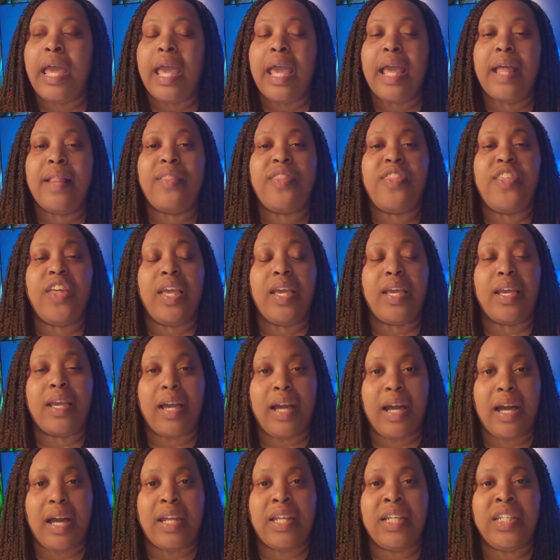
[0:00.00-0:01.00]
And thank
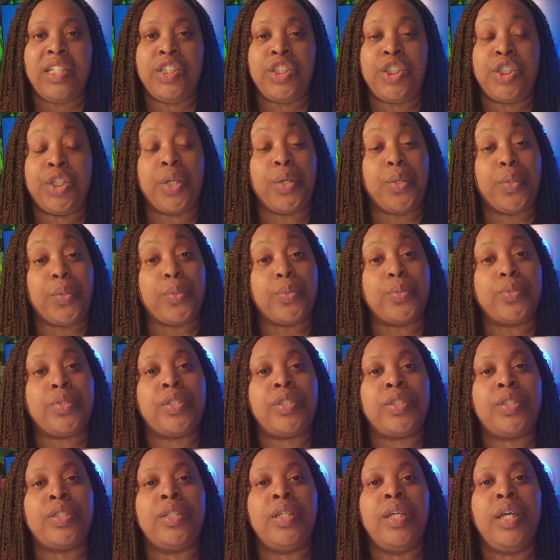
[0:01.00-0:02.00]
God he
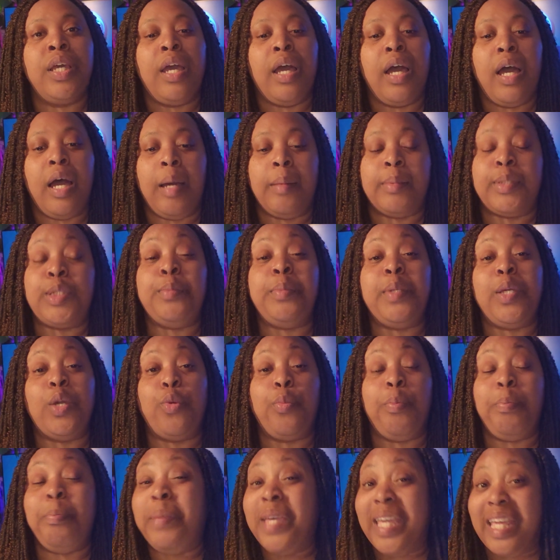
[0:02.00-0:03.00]
chose um, to be
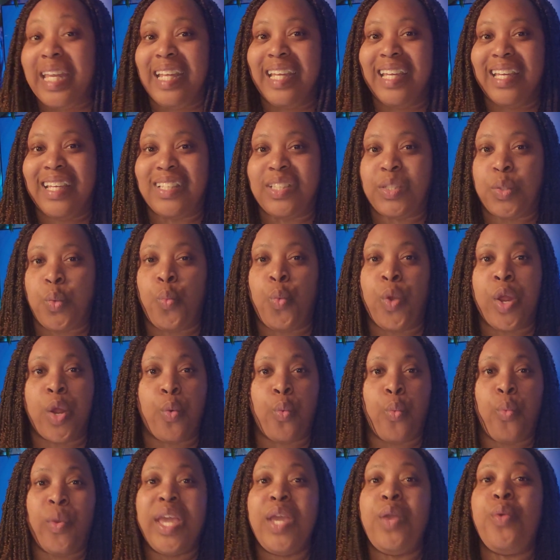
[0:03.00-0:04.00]
obedient where
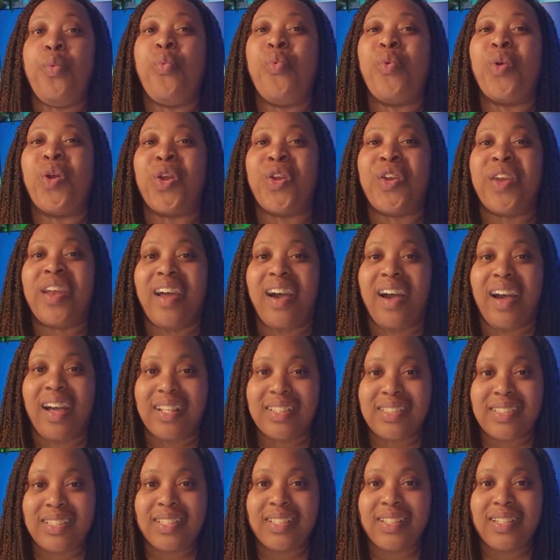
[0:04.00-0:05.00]
we were
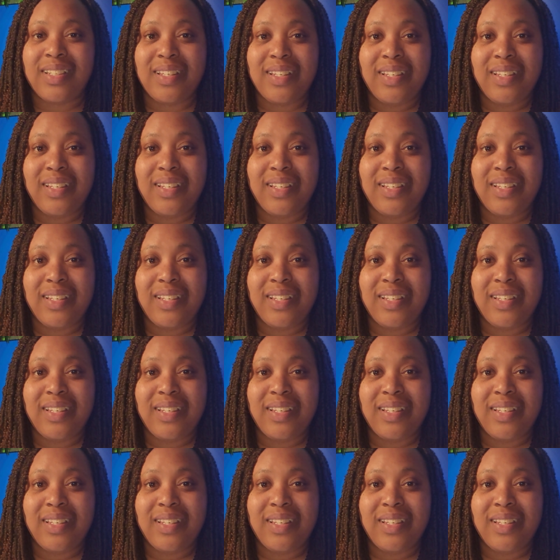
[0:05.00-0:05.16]
not